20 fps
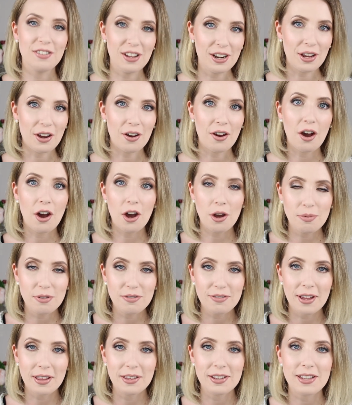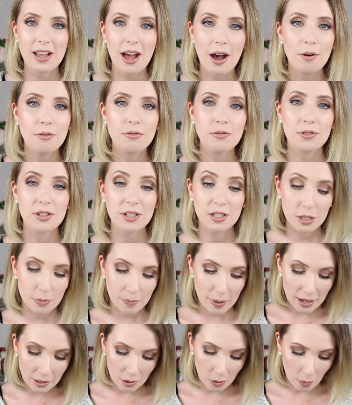video. I hope you found this helpful. This has
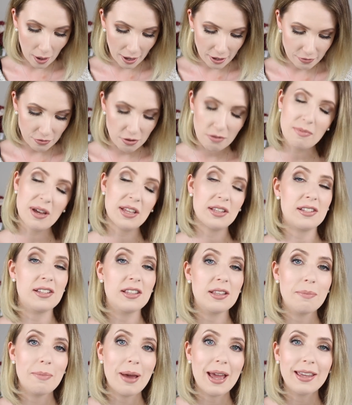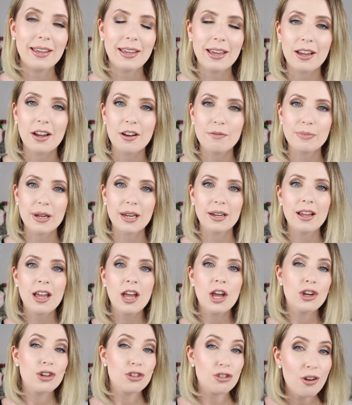been quite a few months in the making. I've been
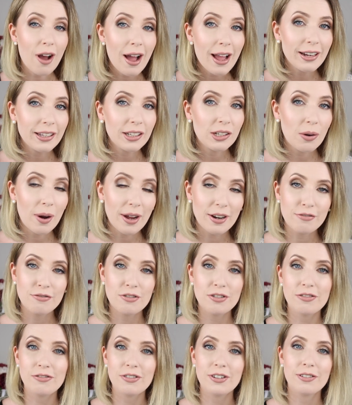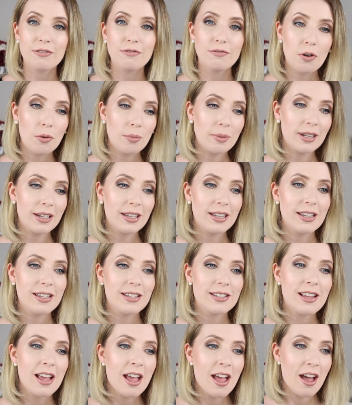trialing quite a few different
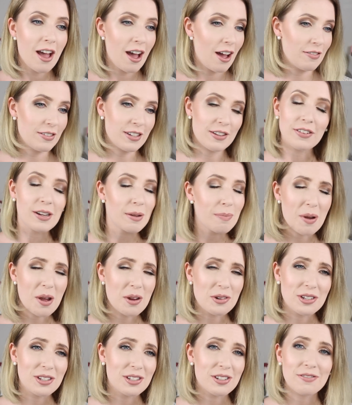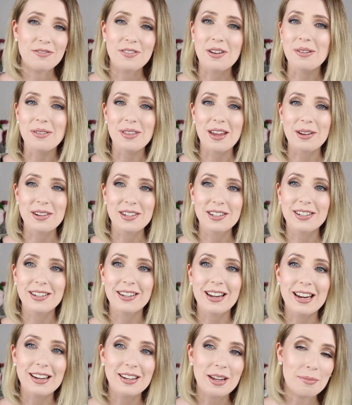formulas. I've definitely purchased a few that
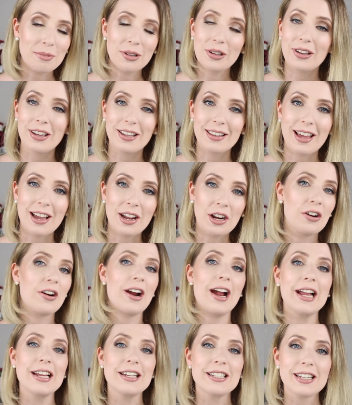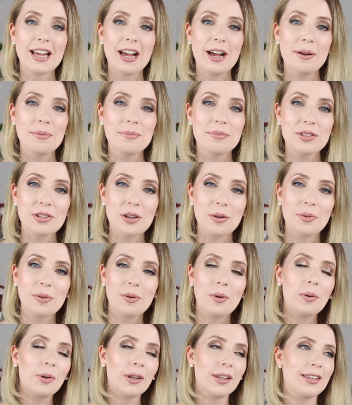didn't end up looking that great, um,
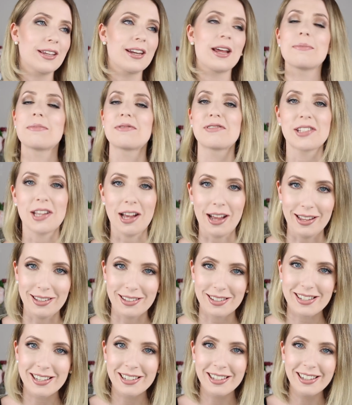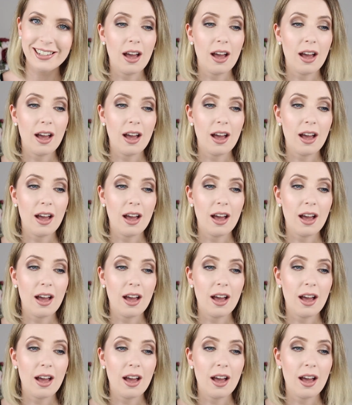so all in the name of science.